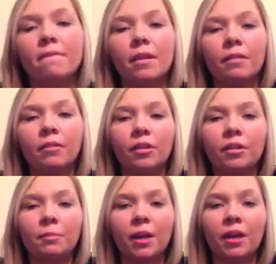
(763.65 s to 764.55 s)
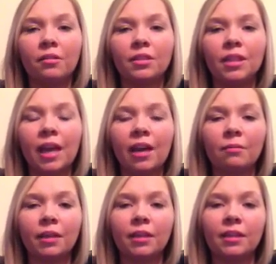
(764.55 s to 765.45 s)
I've learned about how to
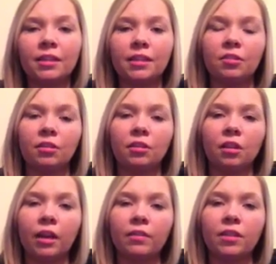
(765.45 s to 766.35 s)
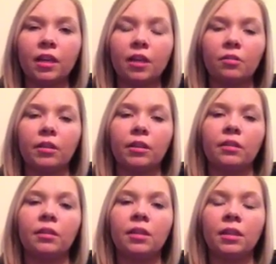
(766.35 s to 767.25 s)
make this into a lifestyle, and
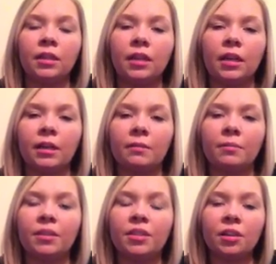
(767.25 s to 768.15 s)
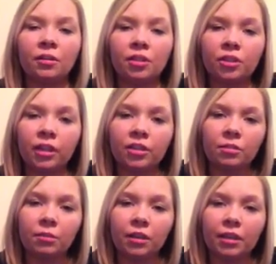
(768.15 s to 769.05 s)
it's totally changed the
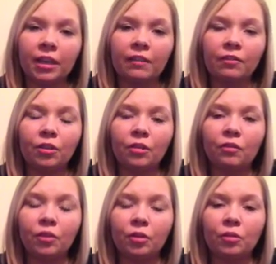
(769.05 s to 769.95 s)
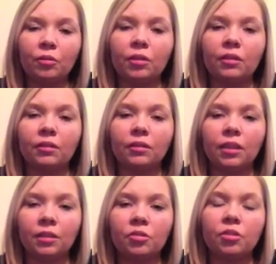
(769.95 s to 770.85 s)
way that I view food and
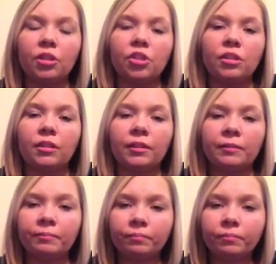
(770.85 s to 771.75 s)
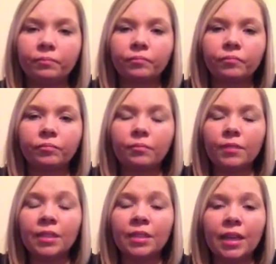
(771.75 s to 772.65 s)
nutrition and
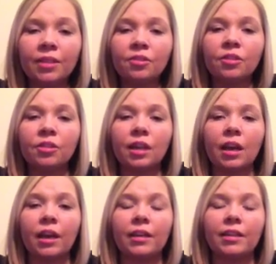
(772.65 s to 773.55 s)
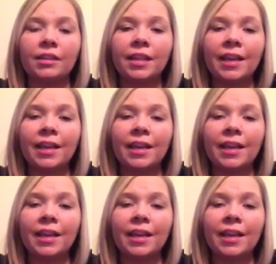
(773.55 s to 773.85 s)
exercise.